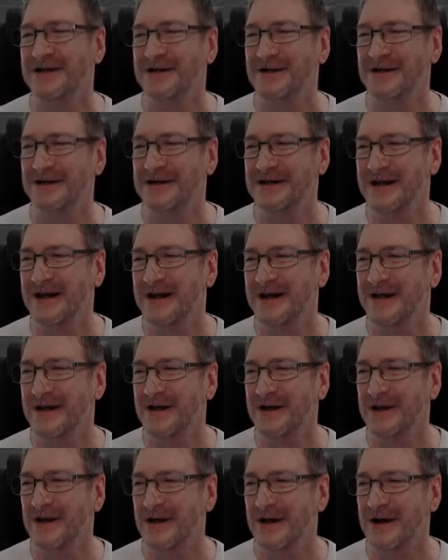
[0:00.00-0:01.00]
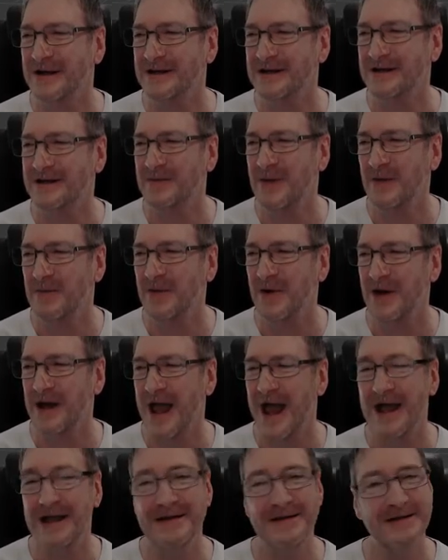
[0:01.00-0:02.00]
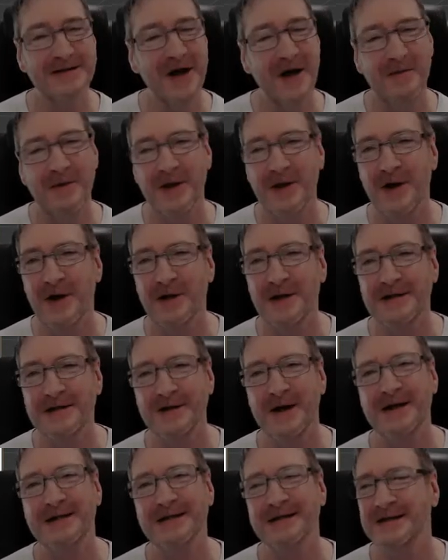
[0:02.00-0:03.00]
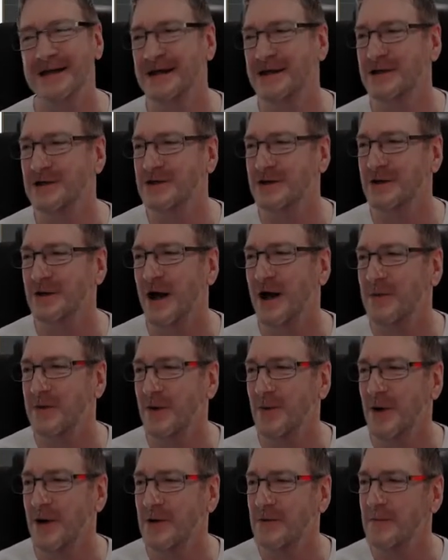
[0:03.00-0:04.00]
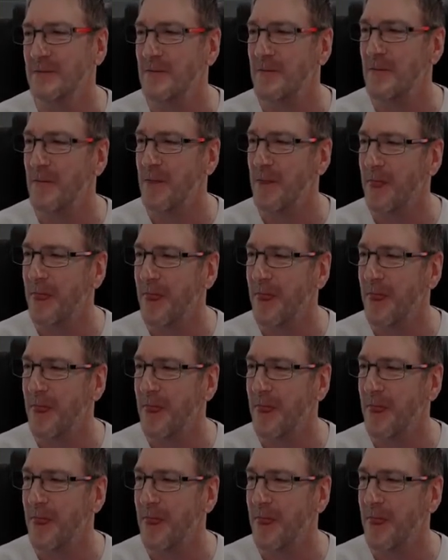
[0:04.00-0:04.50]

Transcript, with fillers: It's good to see you though, Smurfberry and Sniper Girl. It's great to see you too. I hope you're well.